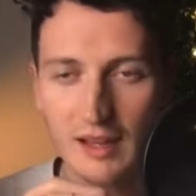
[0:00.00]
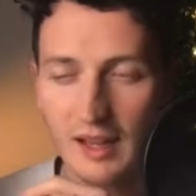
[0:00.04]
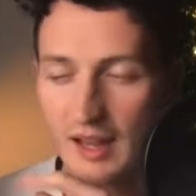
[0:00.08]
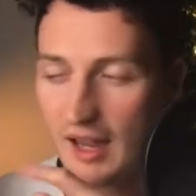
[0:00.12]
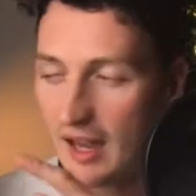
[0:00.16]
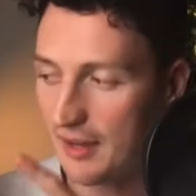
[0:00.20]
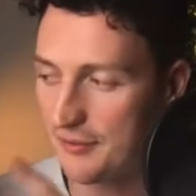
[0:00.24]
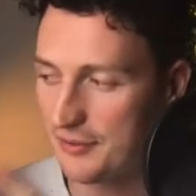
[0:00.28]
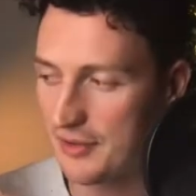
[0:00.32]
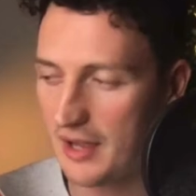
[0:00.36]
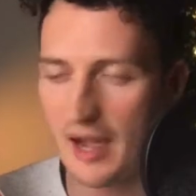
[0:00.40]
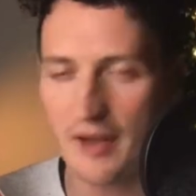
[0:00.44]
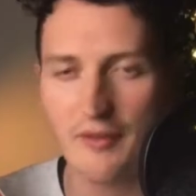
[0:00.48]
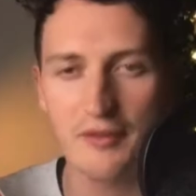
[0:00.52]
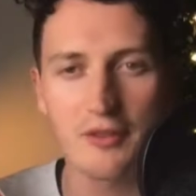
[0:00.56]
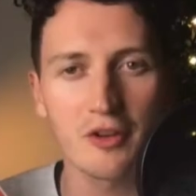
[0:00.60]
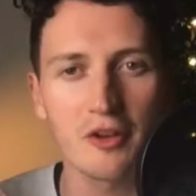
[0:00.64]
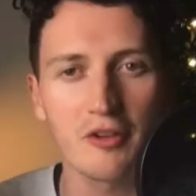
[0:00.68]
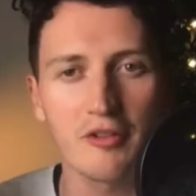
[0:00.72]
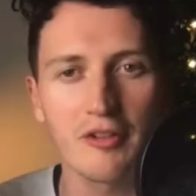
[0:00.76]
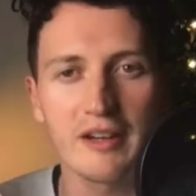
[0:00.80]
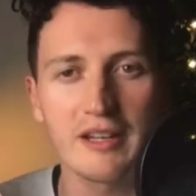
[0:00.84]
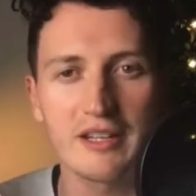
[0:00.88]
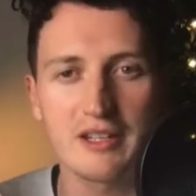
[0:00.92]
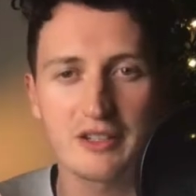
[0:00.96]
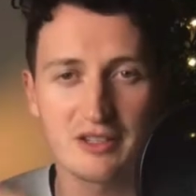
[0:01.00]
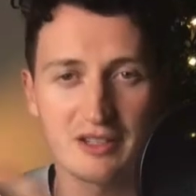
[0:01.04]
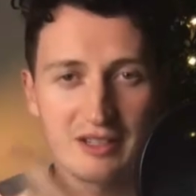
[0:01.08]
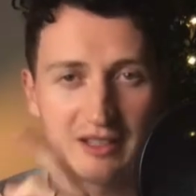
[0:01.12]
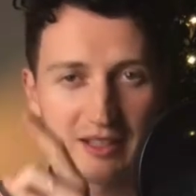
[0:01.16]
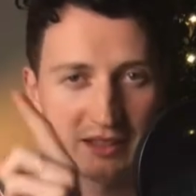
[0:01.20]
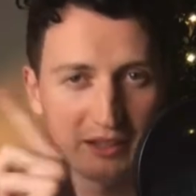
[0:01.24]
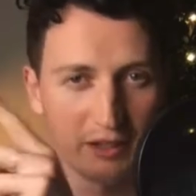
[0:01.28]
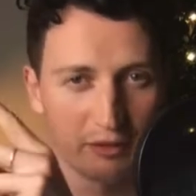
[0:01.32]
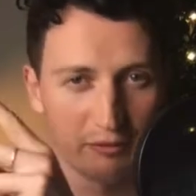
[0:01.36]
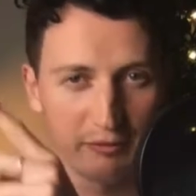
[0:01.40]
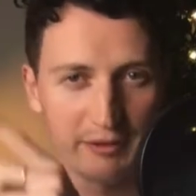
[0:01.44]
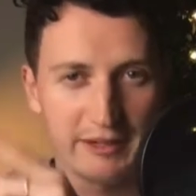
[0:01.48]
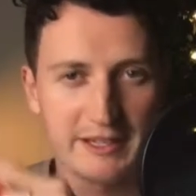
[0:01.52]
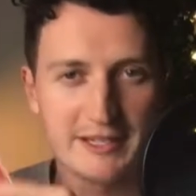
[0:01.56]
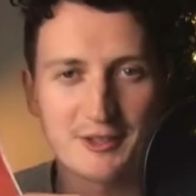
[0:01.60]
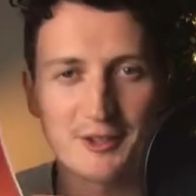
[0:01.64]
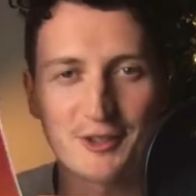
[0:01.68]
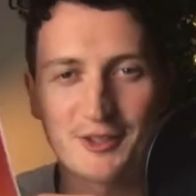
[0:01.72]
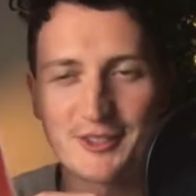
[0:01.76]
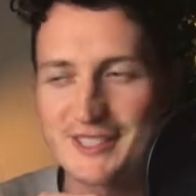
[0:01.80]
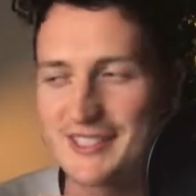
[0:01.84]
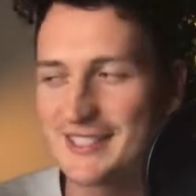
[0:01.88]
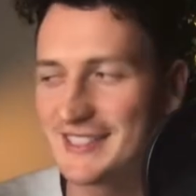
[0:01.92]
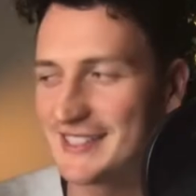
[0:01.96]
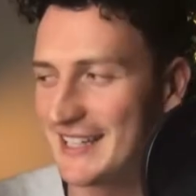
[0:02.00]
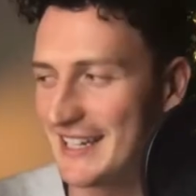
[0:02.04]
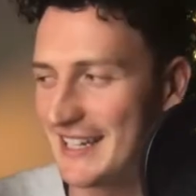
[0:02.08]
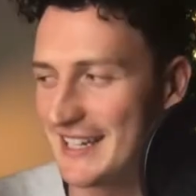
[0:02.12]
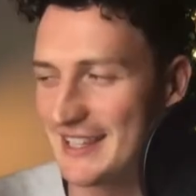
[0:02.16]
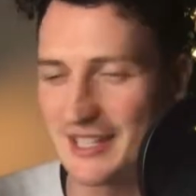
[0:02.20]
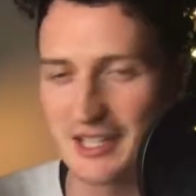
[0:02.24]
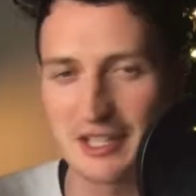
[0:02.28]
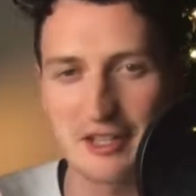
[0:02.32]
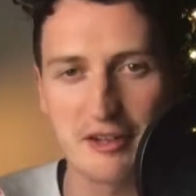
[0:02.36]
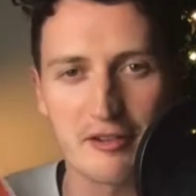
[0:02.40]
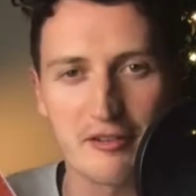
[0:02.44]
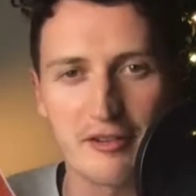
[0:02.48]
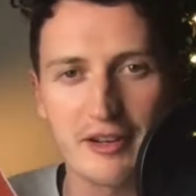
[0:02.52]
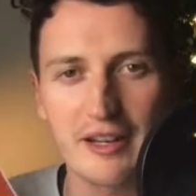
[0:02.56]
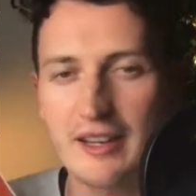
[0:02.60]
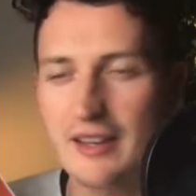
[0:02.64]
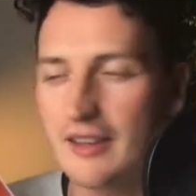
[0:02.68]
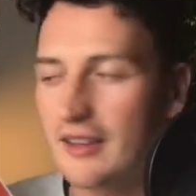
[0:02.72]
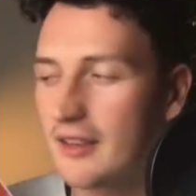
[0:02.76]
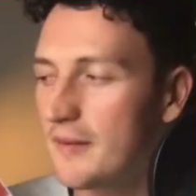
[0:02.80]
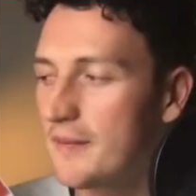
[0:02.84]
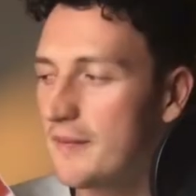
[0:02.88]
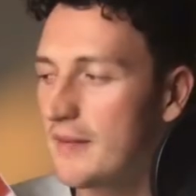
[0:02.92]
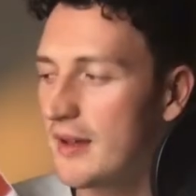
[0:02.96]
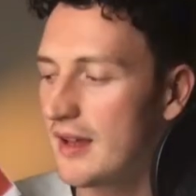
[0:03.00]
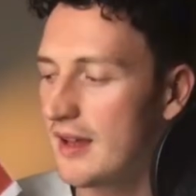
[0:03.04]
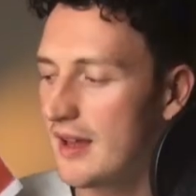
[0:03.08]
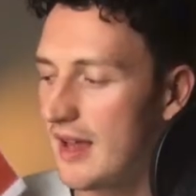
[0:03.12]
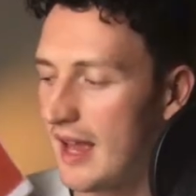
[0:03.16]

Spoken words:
If you haven't already, you just click the resources in the curriculum